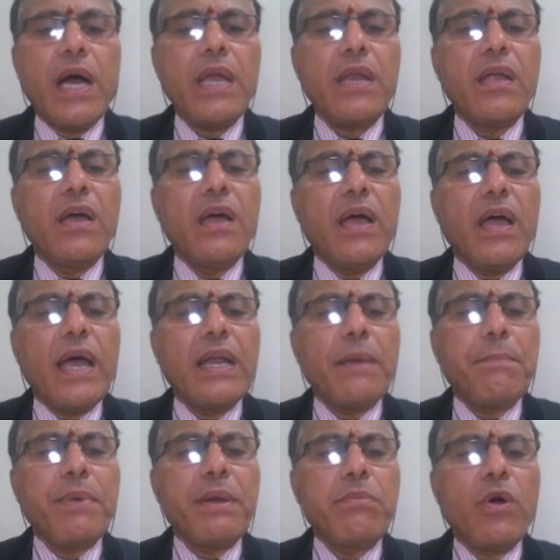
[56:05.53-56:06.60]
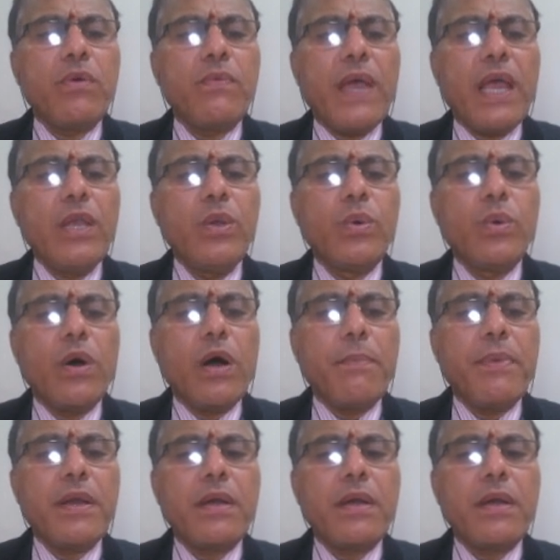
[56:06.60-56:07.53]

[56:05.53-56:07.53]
R, and upper bound value